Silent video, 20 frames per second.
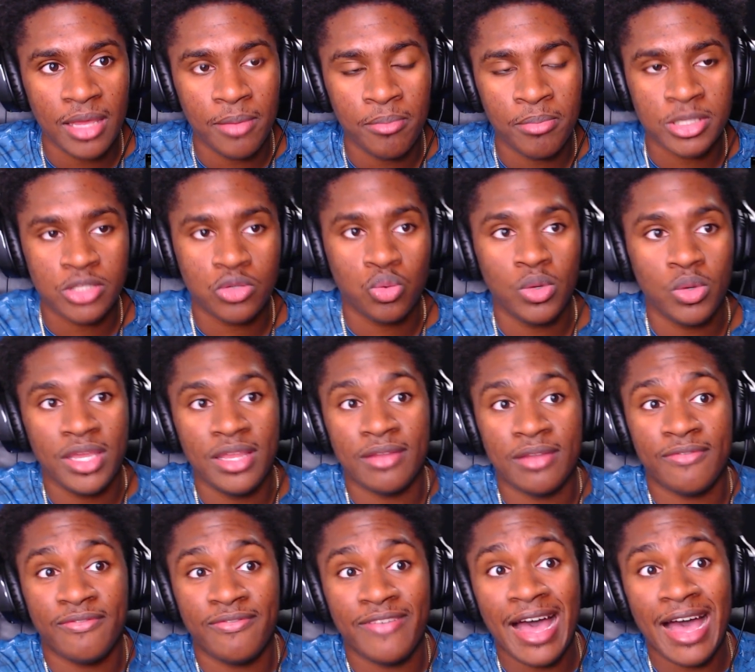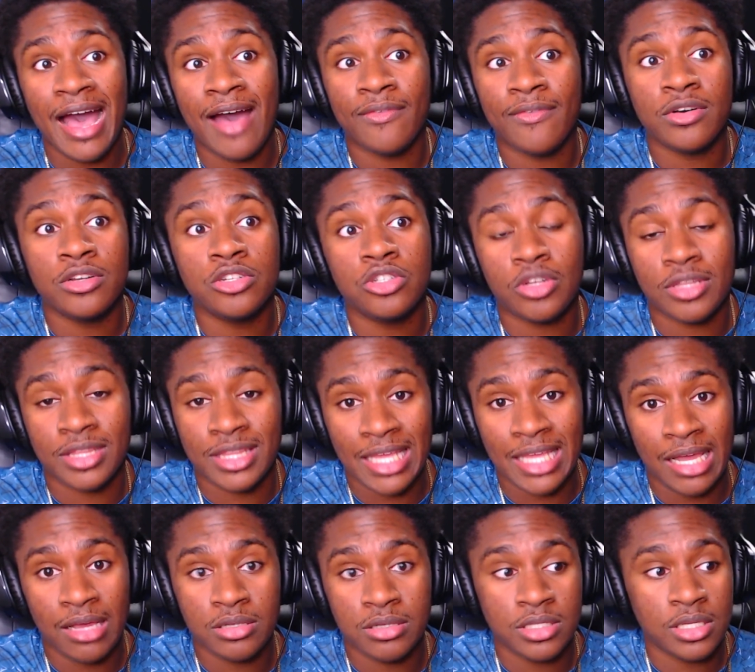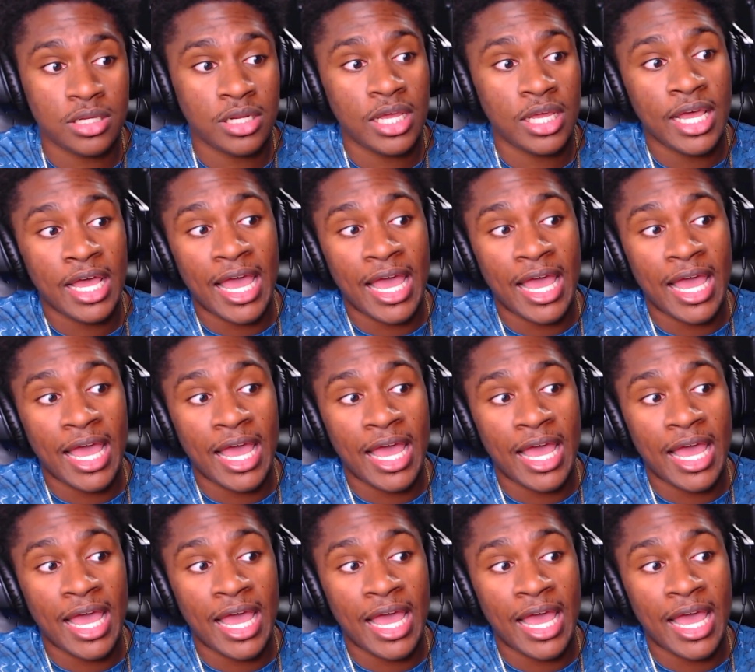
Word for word: between 500,000